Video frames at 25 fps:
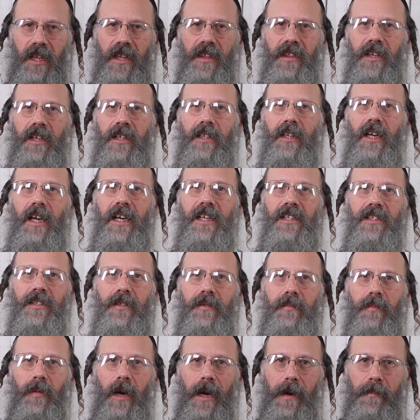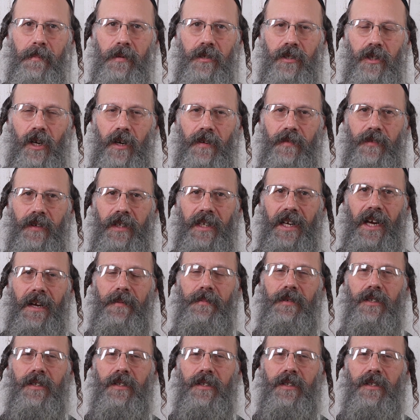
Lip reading: that, as it happens over again,